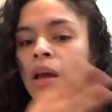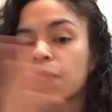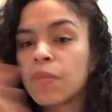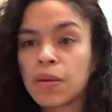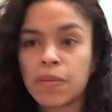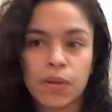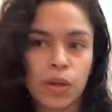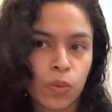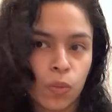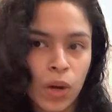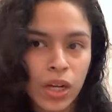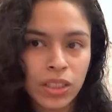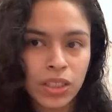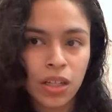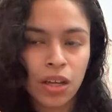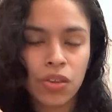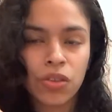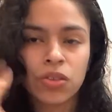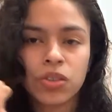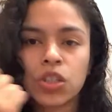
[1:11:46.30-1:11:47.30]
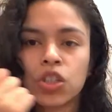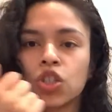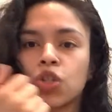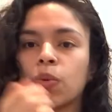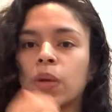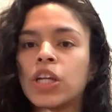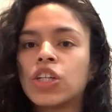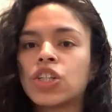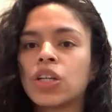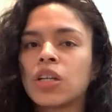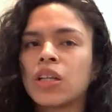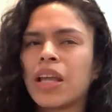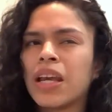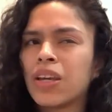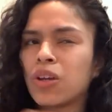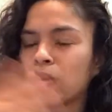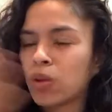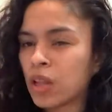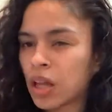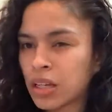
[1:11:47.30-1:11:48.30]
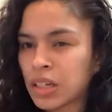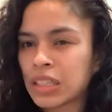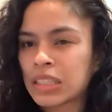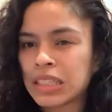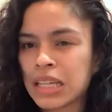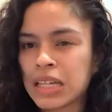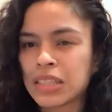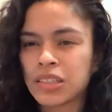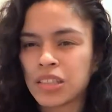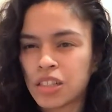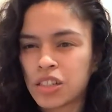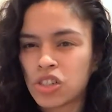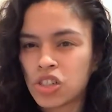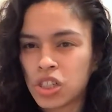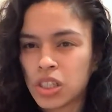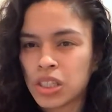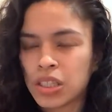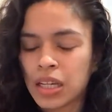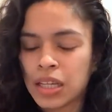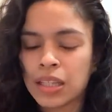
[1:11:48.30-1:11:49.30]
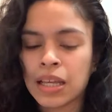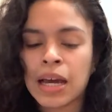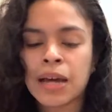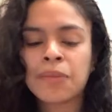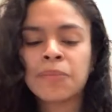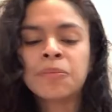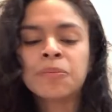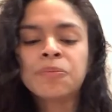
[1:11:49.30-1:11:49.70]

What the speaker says: Maybe it was the other situation like Yolanda said. Didn't she say that?